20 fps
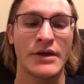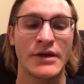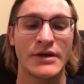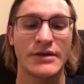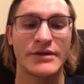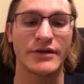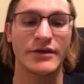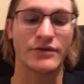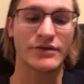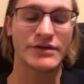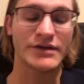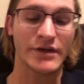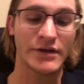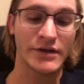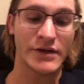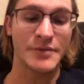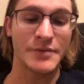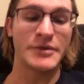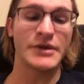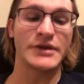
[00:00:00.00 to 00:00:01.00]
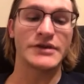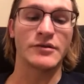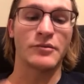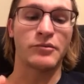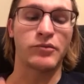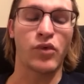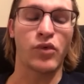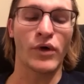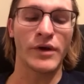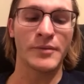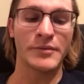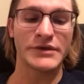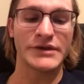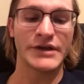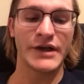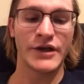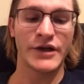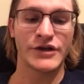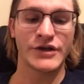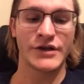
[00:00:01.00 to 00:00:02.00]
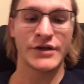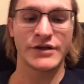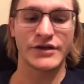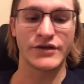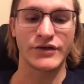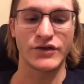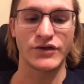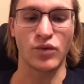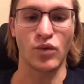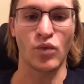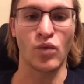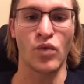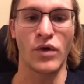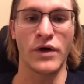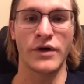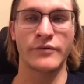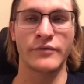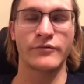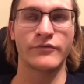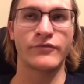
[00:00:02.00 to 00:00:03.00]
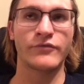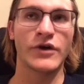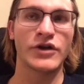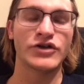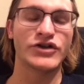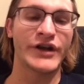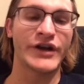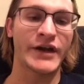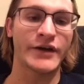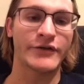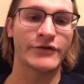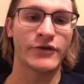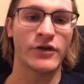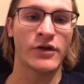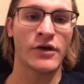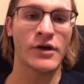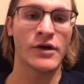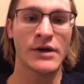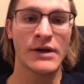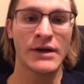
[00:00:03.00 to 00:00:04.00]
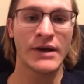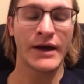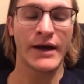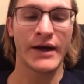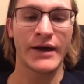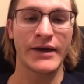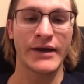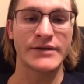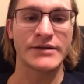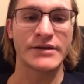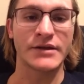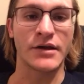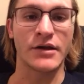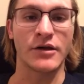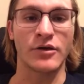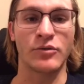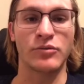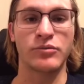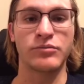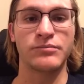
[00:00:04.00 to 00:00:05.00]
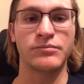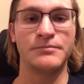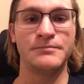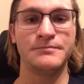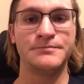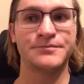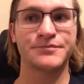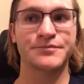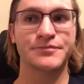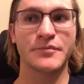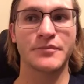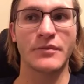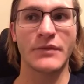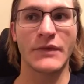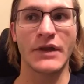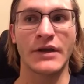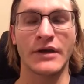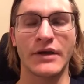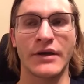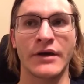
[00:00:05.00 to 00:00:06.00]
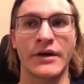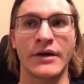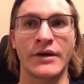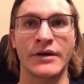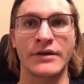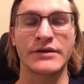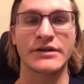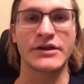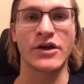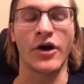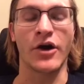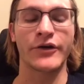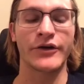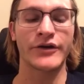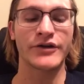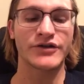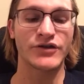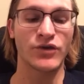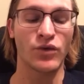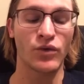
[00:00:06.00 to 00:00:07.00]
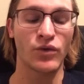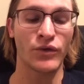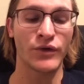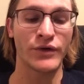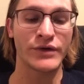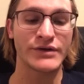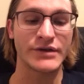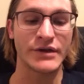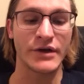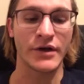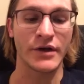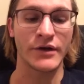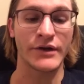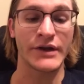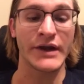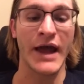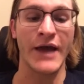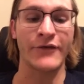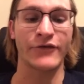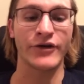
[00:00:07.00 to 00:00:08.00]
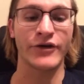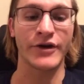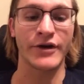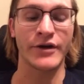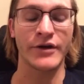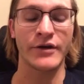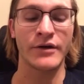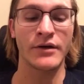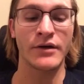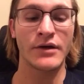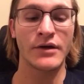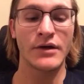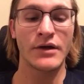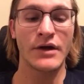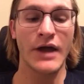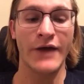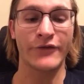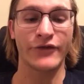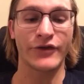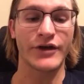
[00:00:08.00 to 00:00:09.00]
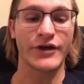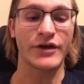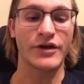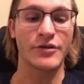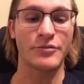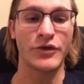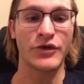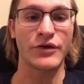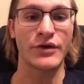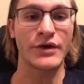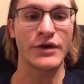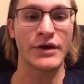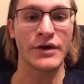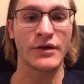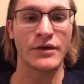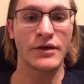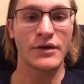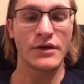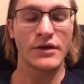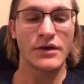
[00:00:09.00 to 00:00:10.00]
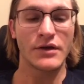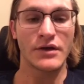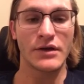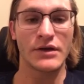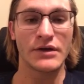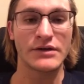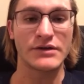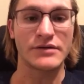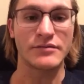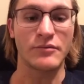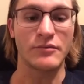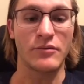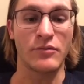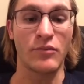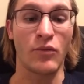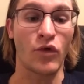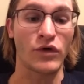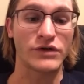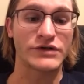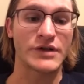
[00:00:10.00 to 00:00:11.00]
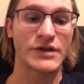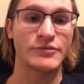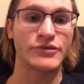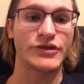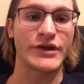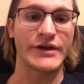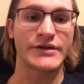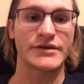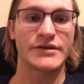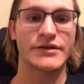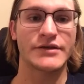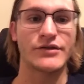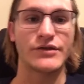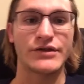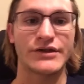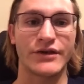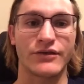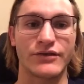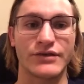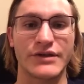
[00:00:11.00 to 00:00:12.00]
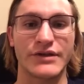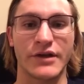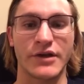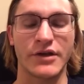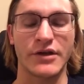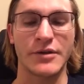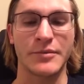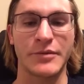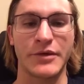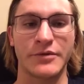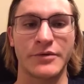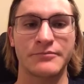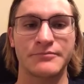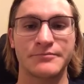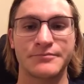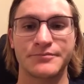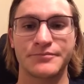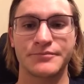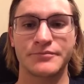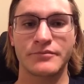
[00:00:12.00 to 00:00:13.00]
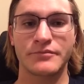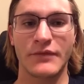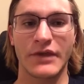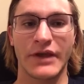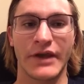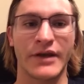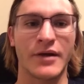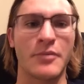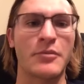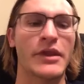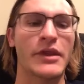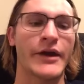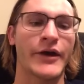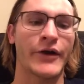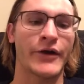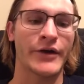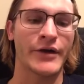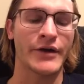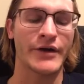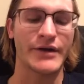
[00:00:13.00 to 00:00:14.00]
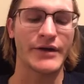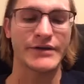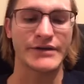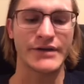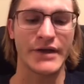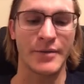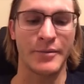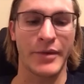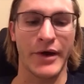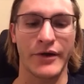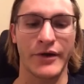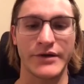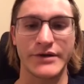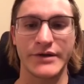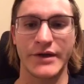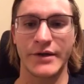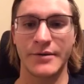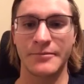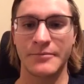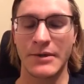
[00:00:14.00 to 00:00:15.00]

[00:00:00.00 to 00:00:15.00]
Sickle cell anemia is a point mutation, so it's a genetic flaw, and it garners towards the African community is more subject to sickle cell anemia. And a malaria is a parasite,